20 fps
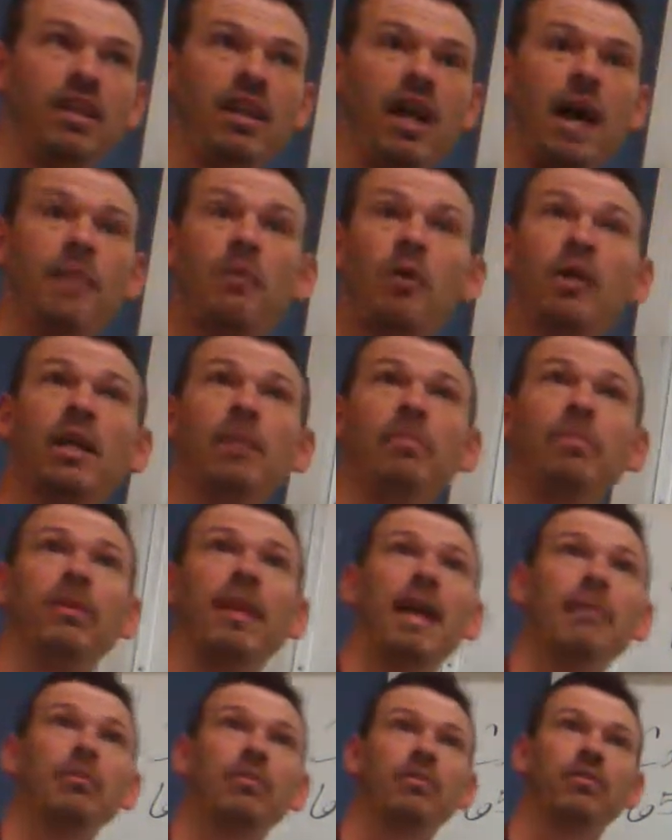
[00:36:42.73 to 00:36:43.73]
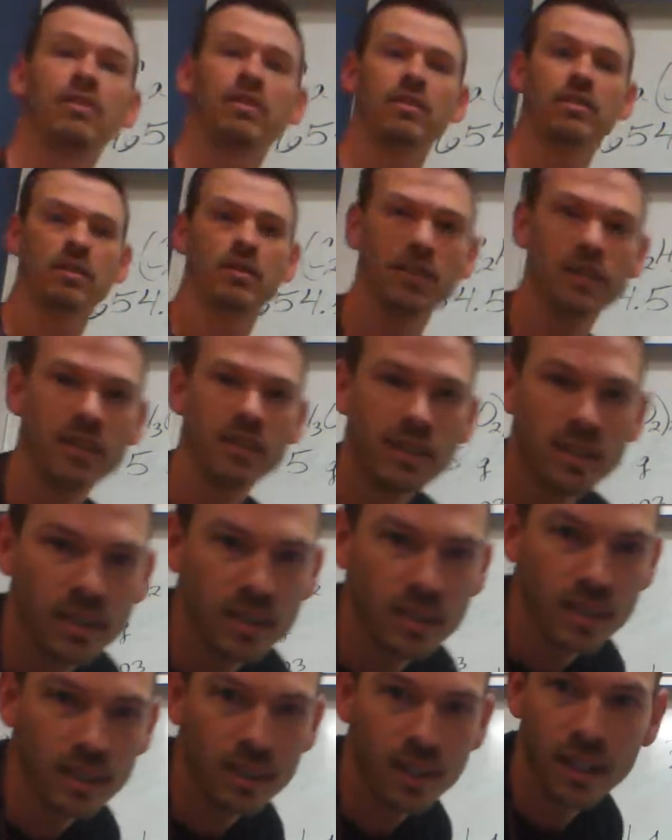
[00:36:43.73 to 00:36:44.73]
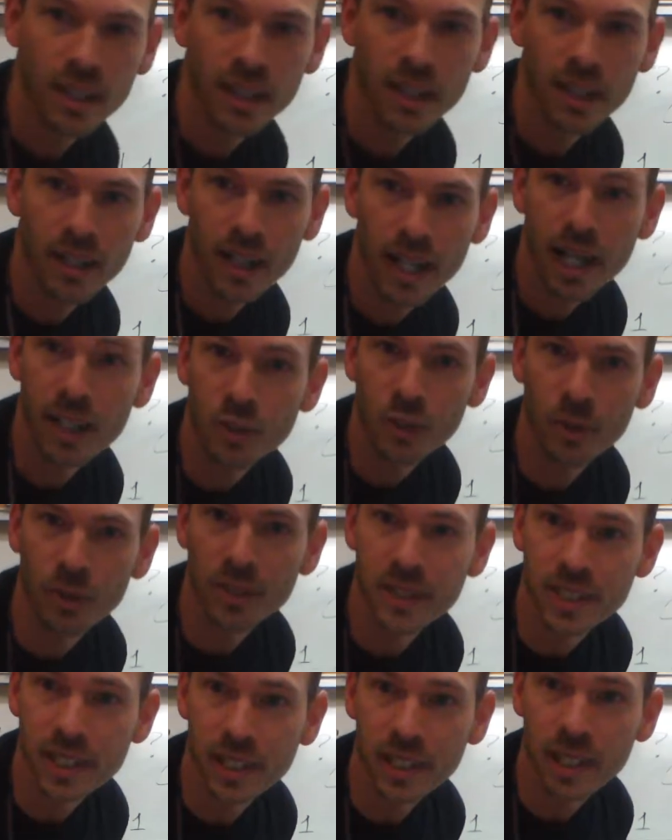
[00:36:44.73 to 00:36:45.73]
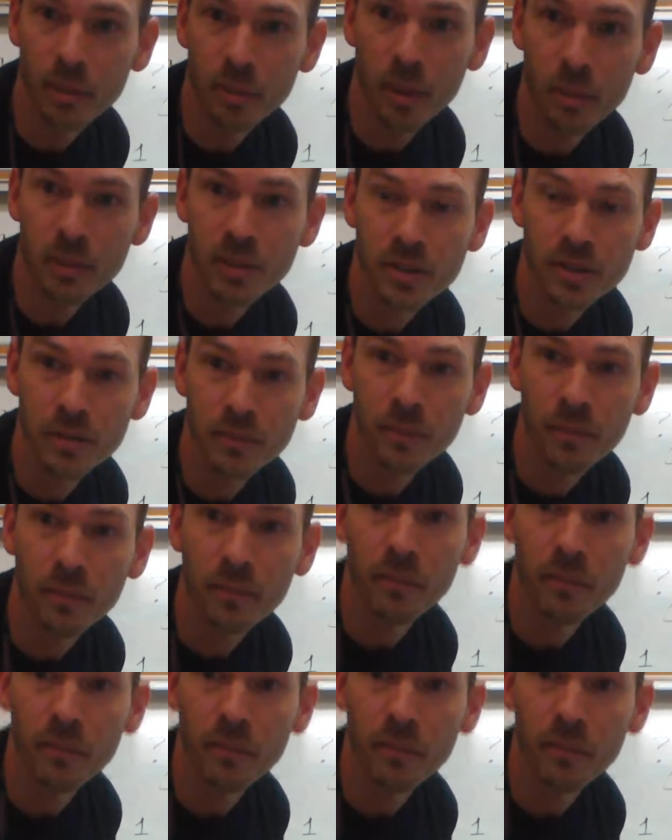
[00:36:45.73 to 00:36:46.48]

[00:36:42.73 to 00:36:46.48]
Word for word: I'm going to Blabberville. It's a real city, I promise.